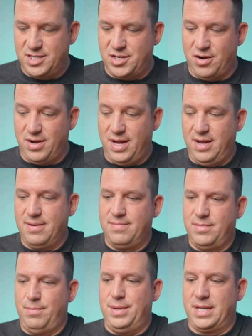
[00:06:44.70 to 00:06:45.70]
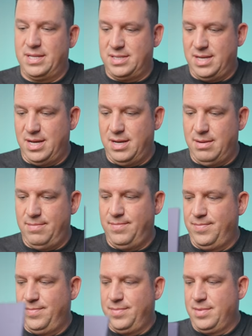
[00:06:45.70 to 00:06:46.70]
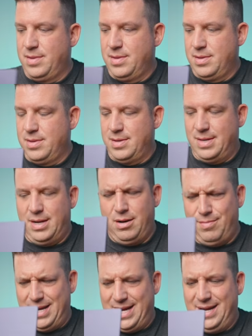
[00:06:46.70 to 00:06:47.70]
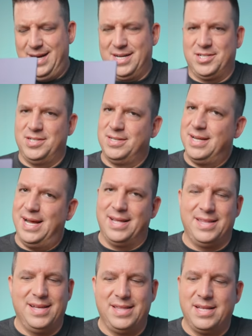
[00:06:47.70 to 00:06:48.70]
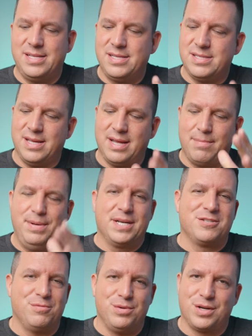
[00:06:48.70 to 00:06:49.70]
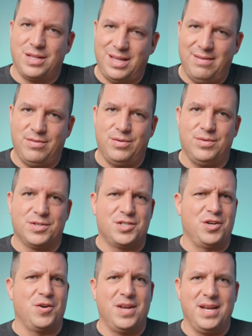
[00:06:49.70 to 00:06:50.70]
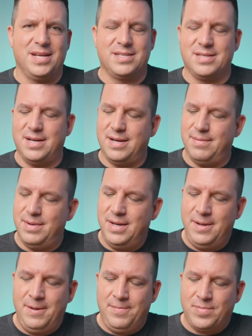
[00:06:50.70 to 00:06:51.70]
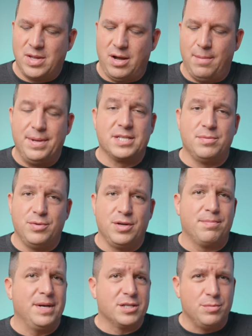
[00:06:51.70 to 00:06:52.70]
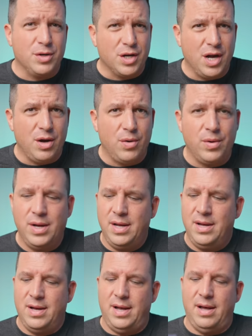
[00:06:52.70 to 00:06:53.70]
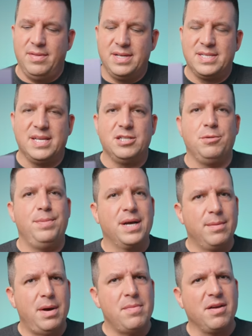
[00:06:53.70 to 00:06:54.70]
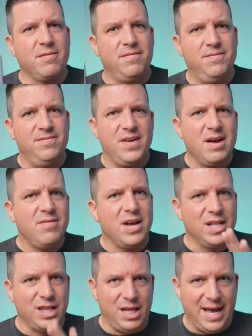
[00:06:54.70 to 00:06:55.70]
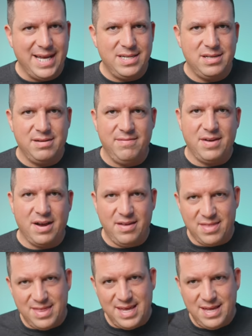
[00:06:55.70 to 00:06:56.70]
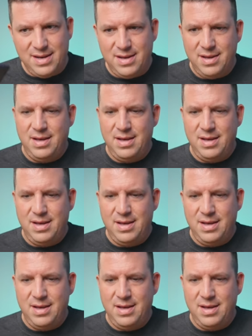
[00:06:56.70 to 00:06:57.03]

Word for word: sturdy. Pick this thing up. Oh my gosh. Yeah, and this is like Pixelbook level sturdiness. Um, uh, Pixelbook, Pixelbook Go. Uh, these things, you pick them up, they're very, very light, very thin,